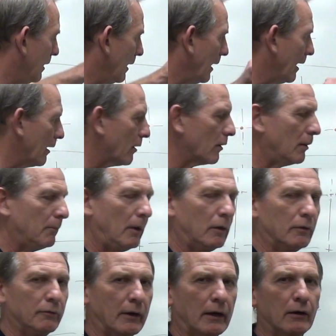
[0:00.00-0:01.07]

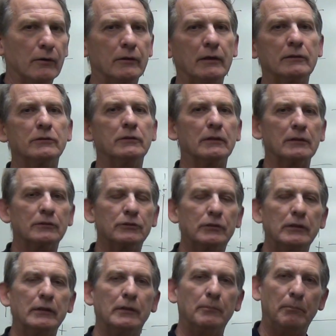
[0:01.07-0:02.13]
amount of error doesn't
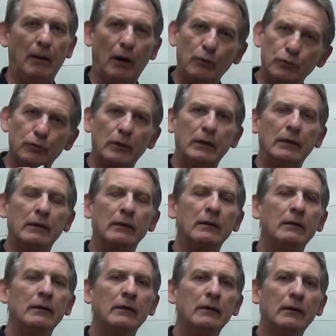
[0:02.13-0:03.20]
exceed the boundary
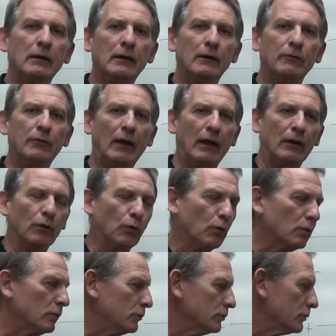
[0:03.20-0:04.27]
of that
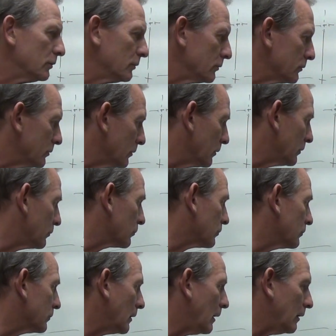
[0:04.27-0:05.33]
orange
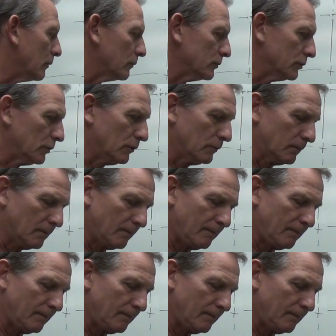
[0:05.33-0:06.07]
cylindrical tolerance zone.